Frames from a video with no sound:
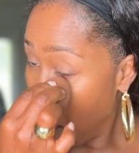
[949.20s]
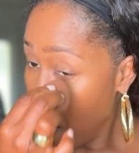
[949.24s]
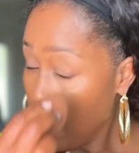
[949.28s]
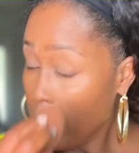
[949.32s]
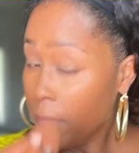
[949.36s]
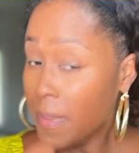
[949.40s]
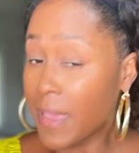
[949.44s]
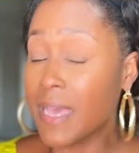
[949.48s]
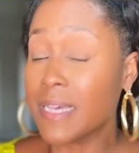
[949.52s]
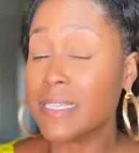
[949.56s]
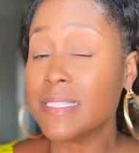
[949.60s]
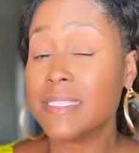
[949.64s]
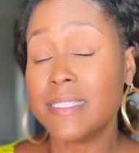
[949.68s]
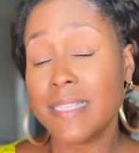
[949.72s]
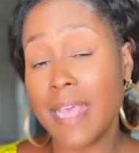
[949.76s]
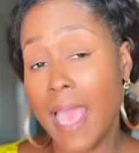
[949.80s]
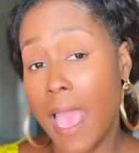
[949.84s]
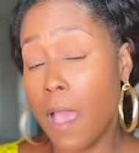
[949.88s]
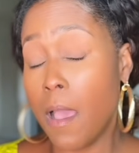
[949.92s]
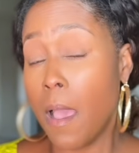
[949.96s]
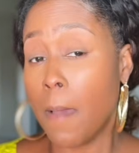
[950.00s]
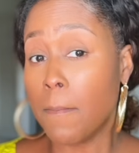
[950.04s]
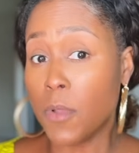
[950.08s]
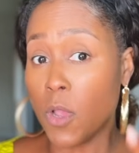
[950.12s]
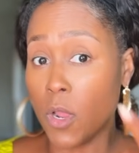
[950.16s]
because
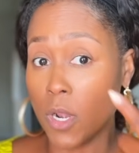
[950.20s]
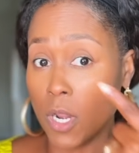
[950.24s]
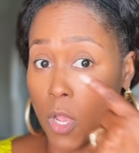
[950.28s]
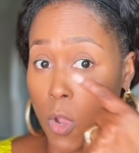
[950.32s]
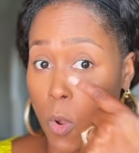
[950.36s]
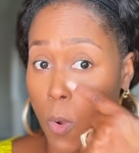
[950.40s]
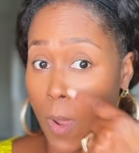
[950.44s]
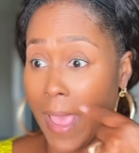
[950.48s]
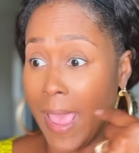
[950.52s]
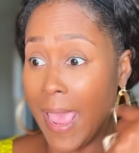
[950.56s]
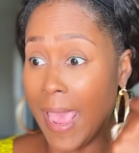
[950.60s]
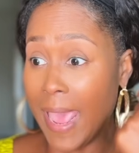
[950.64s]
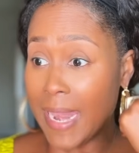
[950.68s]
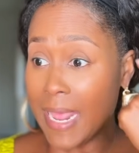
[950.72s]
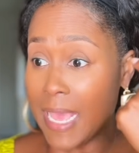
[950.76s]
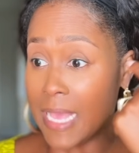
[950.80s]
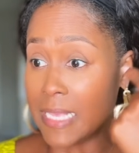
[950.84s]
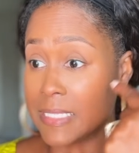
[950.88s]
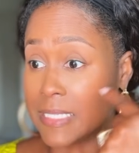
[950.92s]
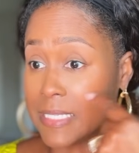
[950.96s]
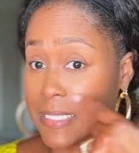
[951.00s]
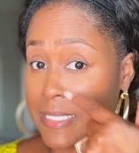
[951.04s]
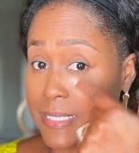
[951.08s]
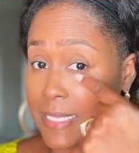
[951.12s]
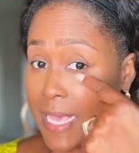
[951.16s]
now I'm gonna go ahead and
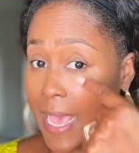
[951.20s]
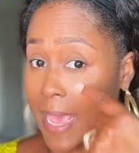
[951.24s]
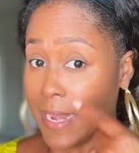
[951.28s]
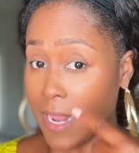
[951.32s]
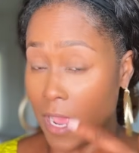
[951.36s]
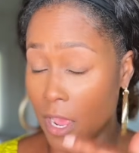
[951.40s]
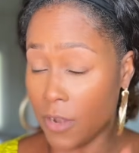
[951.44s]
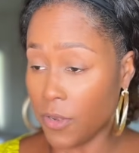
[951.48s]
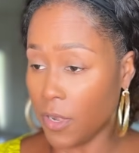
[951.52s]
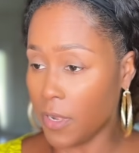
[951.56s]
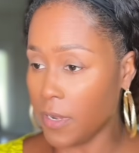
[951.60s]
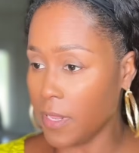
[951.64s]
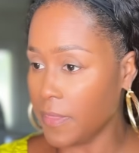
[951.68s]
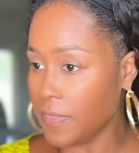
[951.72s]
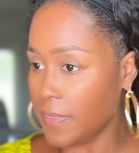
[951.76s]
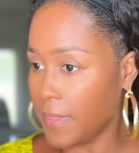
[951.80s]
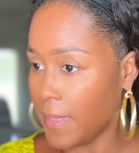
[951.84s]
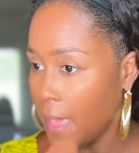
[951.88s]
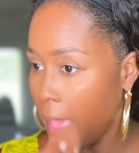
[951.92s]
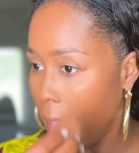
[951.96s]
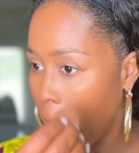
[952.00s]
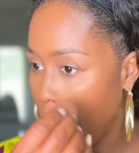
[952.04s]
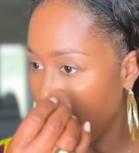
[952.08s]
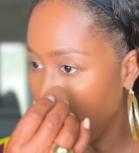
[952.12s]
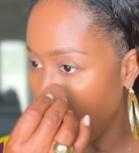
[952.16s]
set underneath the
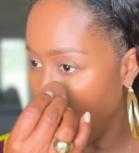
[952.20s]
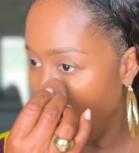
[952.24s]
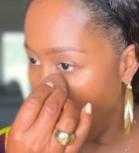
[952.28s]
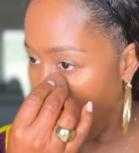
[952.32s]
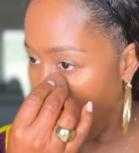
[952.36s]
eye.